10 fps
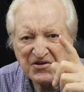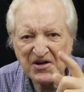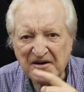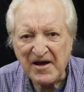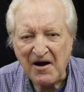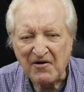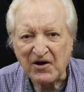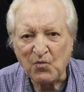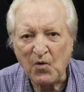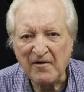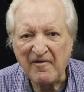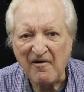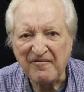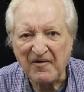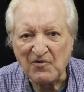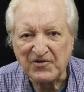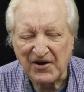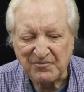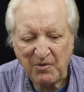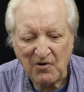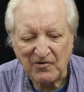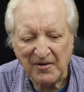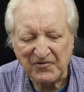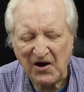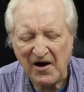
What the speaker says: sent Eric one of our flow test programs.